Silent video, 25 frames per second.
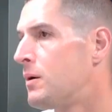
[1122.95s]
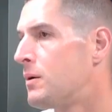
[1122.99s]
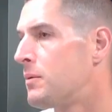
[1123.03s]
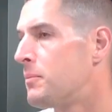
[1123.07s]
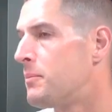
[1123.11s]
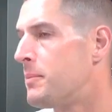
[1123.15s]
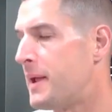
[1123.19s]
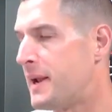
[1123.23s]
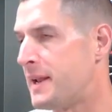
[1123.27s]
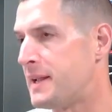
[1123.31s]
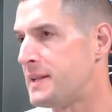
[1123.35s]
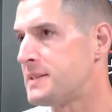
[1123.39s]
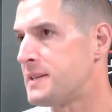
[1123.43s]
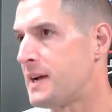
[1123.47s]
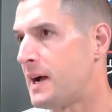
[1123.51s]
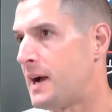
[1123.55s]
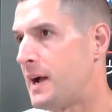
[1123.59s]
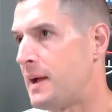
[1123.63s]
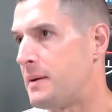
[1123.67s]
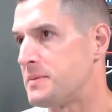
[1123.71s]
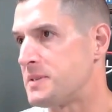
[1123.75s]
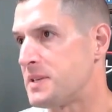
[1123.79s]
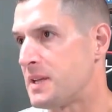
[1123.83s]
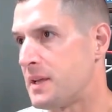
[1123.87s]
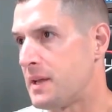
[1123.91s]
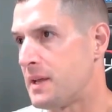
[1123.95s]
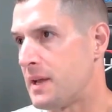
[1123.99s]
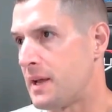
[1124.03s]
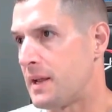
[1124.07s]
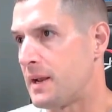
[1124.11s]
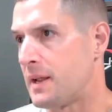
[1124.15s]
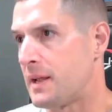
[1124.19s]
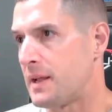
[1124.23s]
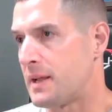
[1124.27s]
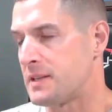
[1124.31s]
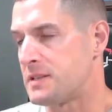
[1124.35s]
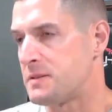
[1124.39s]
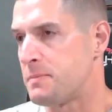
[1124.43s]
Many times, again,
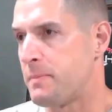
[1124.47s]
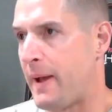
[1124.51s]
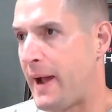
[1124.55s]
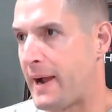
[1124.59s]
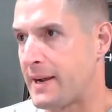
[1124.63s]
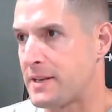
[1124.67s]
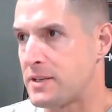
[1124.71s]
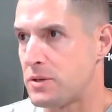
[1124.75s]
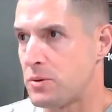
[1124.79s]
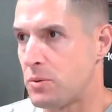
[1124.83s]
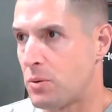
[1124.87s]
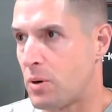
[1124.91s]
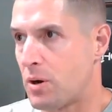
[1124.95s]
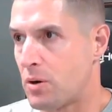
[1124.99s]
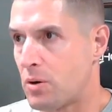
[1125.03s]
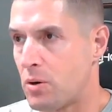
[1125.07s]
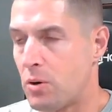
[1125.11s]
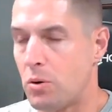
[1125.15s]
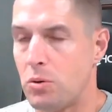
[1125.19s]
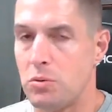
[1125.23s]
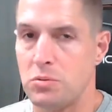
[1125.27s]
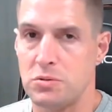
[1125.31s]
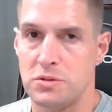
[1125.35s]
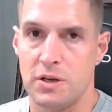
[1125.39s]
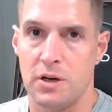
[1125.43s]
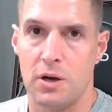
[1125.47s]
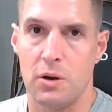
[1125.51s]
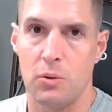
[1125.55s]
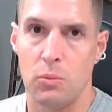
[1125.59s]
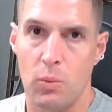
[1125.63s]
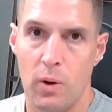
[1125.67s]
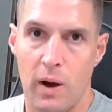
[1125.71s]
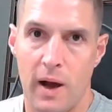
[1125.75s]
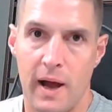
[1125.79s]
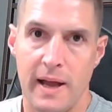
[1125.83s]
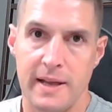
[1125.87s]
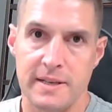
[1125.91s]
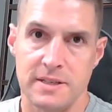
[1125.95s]
it gets back to our goals and our
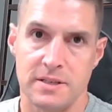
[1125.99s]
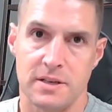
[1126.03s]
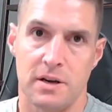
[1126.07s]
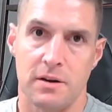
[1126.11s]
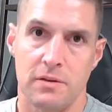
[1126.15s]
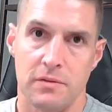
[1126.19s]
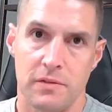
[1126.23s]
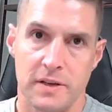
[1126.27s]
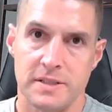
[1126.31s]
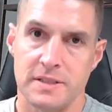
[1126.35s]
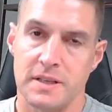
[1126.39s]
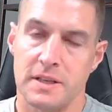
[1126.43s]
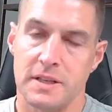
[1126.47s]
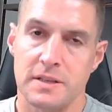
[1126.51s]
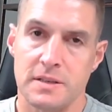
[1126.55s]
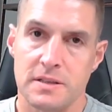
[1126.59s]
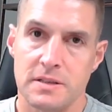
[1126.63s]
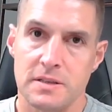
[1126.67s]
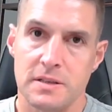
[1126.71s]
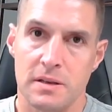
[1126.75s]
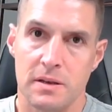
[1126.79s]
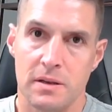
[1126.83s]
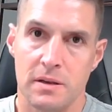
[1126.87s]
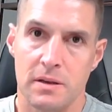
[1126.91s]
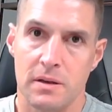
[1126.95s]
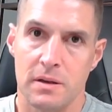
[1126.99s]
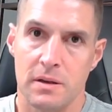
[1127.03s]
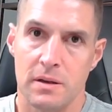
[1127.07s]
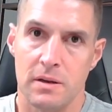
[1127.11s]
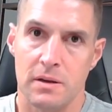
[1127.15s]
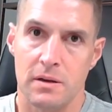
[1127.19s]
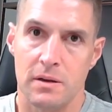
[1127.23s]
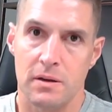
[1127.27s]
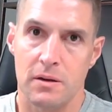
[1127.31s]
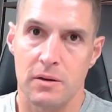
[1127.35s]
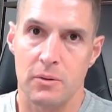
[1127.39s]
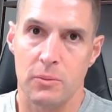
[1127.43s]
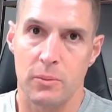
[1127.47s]
whys and our reasons.
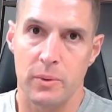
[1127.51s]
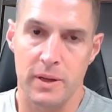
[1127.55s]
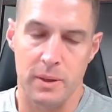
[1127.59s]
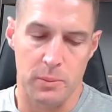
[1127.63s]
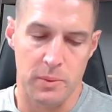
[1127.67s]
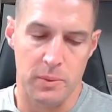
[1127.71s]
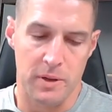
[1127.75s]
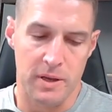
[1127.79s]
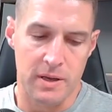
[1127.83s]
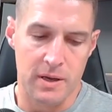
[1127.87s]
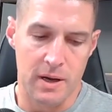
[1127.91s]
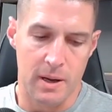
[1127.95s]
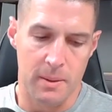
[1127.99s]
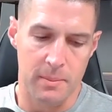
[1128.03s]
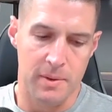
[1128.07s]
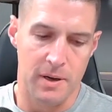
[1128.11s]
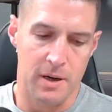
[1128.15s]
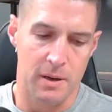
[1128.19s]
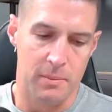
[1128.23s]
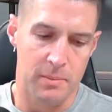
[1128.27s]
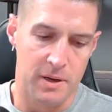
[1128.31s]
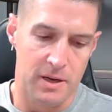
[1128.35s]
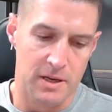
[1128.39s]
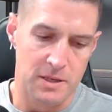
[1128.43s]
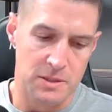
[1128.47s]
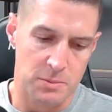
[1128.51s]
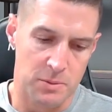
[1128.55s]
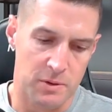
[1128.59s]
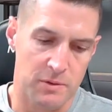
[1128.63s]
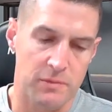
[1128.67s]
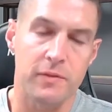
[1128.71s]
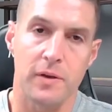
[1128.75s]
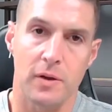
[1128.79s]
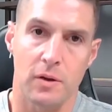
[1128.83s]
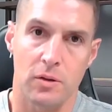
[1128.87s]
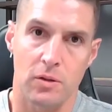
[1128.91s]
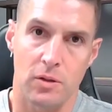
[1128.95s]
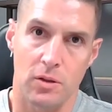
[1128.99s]
We come here because we
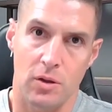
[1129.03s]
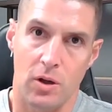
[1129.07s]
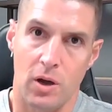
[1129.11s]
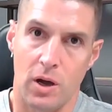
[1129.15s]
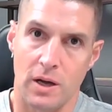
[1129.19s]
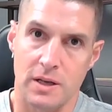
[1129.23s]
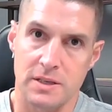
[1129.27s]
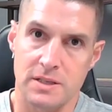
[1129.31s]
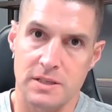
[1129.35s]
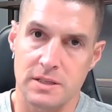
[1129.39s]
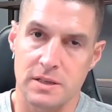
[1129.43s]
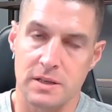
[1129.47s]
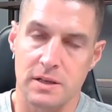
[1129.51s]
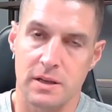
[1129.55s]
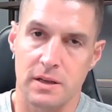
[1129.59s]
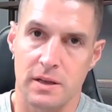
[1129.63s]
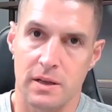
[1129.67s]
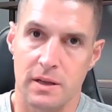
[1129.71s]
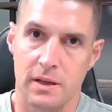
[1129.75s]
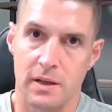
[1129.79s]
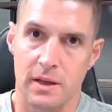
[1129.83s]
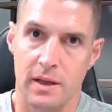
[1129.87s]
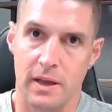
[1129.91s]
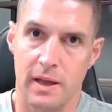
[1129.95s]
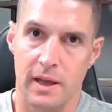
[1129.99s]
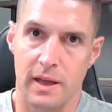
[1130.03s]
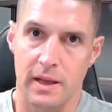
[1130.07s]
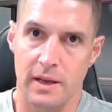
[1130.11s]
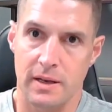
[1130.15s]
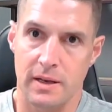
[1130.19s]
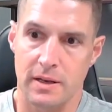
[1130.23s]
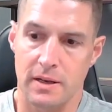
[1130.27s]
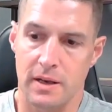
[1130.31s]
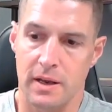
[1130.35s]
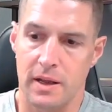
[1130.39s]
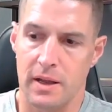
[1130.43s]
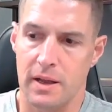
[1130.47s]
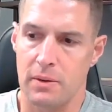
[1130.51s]
feel lost
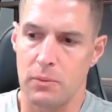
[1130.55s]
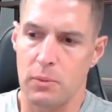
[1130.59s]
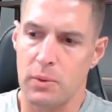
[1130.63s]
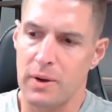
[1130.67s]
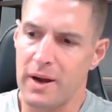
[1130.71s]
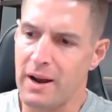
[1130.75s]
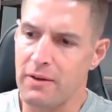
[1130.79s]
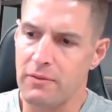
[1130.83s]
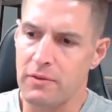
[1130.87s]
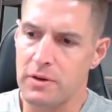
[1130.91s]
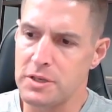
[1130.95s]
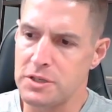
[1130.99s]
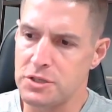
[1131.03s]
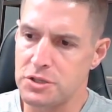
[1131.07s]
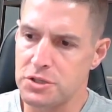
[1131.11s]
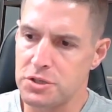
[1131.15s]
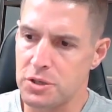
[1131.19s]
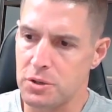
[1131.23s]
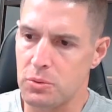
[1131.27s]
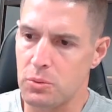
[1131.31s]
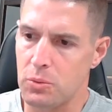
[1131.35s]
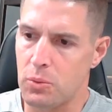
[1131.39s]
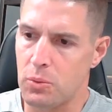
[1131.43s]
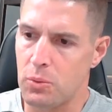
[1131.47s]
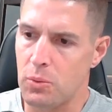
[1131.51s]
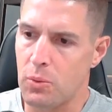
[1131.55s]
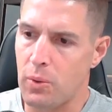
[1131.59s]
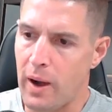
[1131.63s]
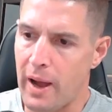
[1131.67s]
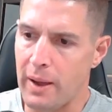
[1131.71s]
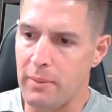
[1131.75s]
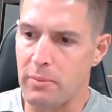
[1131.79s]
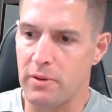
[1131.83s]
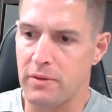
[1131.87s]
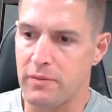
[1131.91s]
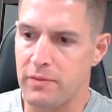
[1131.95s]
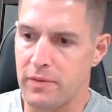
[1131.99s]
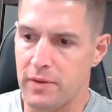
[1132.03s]
and we're not really sure why
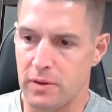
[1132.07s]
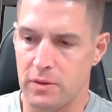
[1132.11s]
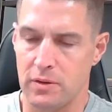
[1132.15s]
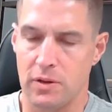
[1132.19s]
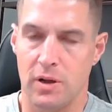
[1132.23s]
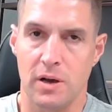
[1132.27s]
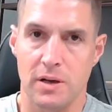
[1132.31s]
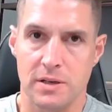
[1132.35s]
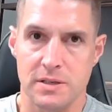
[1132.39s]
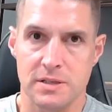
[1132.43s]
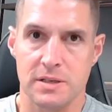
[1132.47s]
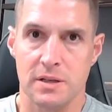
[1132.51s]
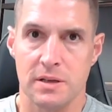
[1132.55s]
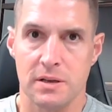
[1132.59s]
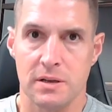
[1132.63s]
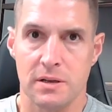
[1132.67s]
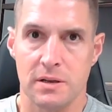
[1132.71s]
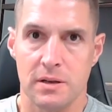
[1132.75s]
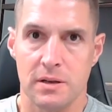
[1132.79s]
we feel lost.